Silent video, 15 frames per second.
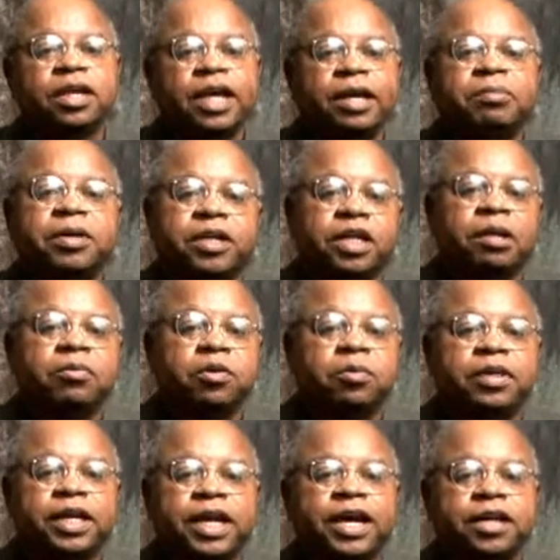had become a
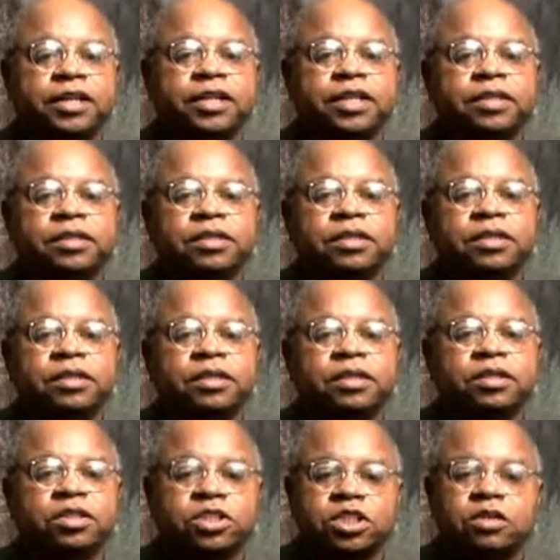reality.
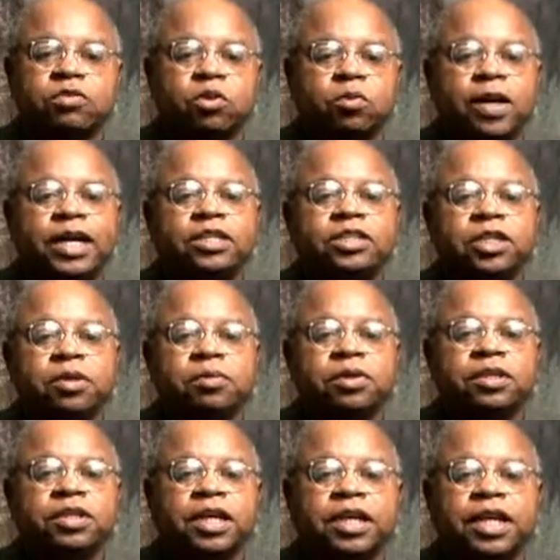The civil rights
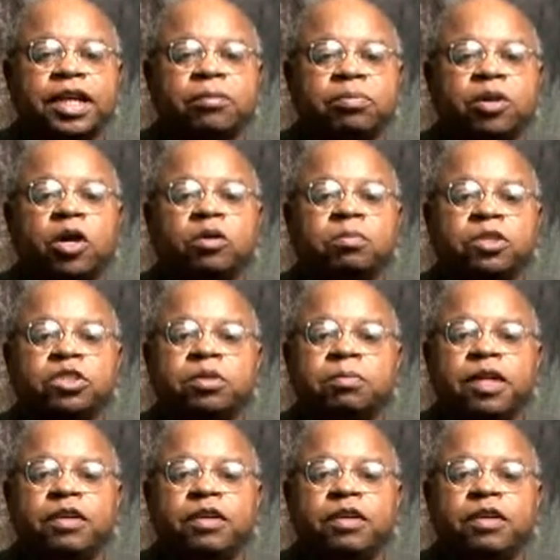era that had brought Mr.